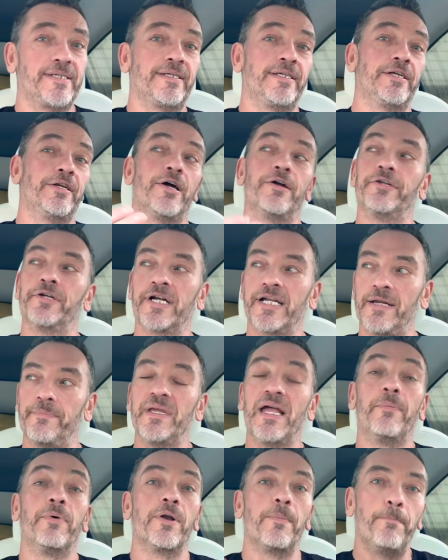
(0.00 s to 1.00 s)
You're going to be
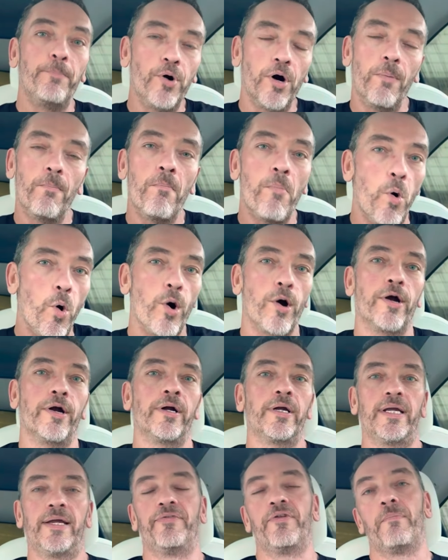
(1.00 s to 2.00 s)
able to put
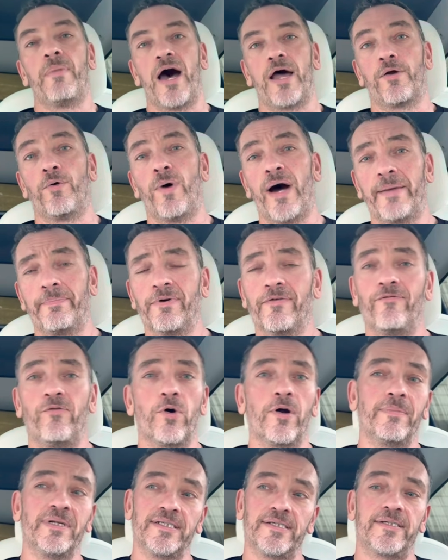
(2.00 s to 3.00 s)
more in the Model Y
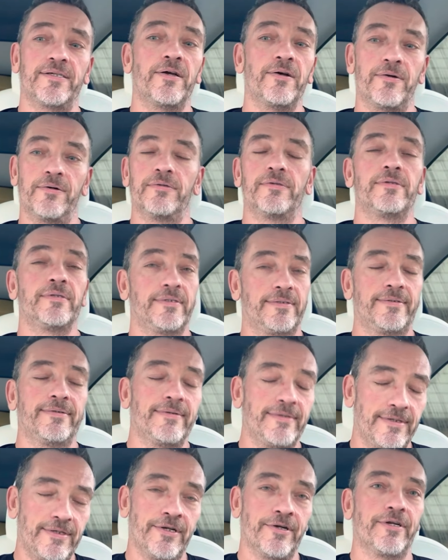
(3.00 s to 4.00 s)
Performance, so
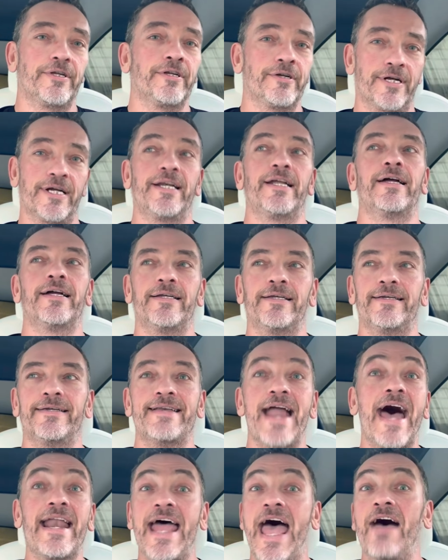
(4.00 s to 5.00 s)
you're going to
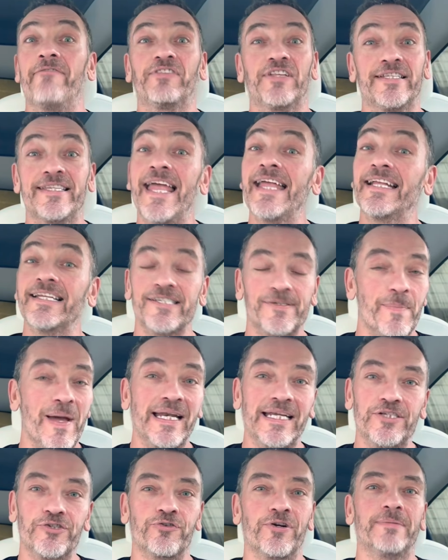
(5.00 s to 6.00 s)
not have to take as
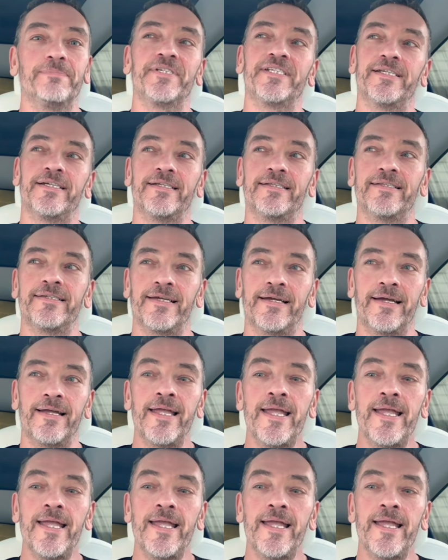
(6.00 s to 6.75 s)
many trips to